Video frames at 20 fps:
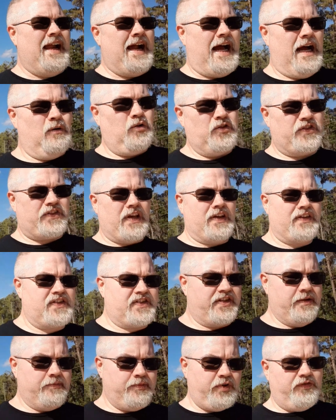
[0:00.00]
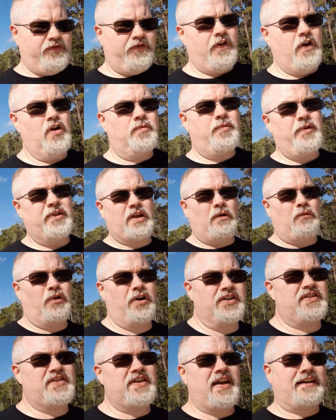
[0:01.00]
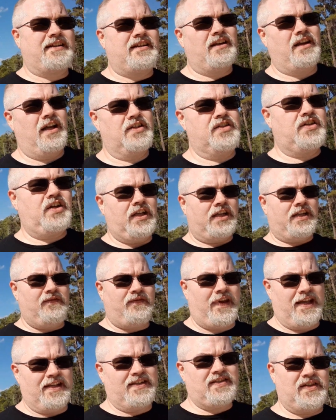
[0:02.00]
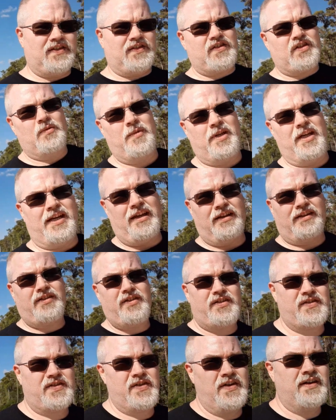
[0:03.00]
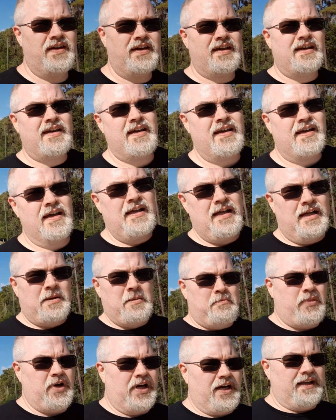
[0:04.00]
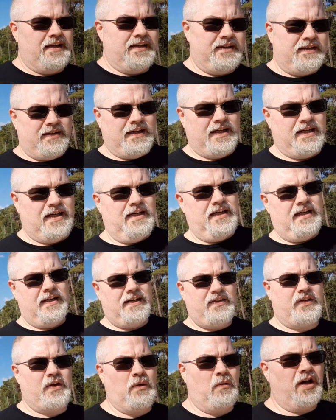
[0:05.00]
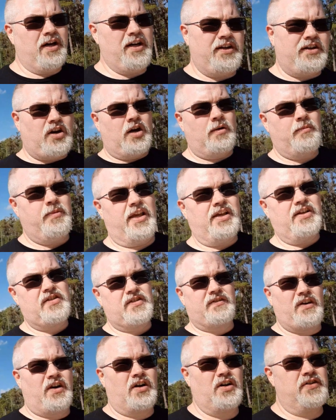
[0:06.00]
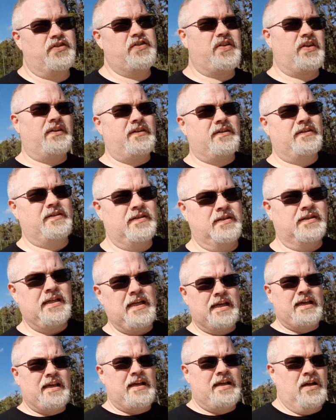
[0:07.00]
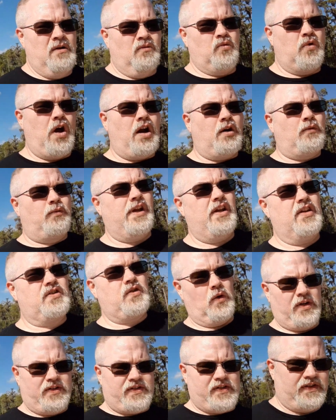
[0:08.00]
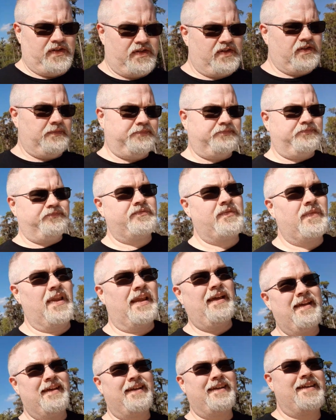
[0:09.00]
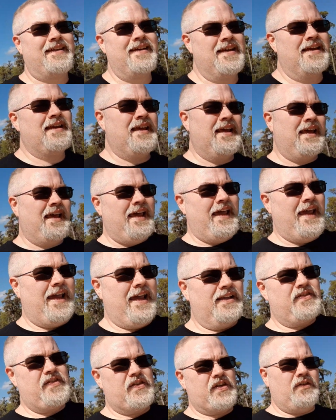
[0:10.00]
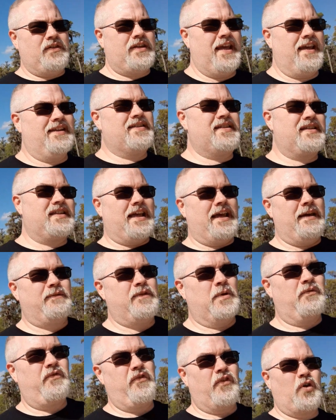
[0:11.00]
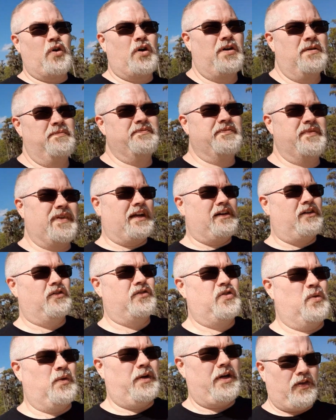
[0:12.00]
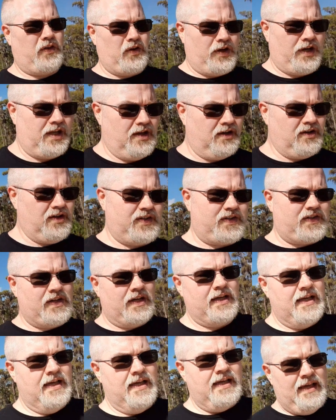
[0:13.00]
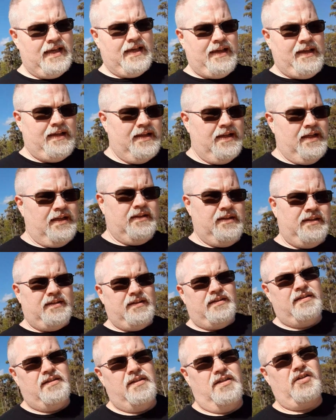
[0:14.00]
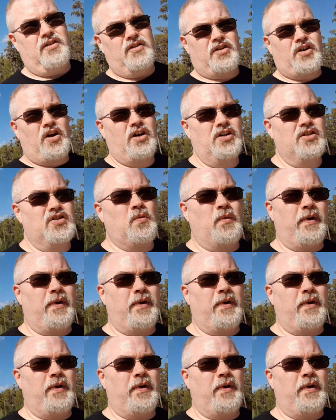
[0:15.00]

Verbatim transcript: I won't say simple folk, but they weren't as technologically advanced as so many others. But uh, they wanted an arm because the Narns raw resources. And so they enslaved them for you know, 20, 30 years you know, the Narns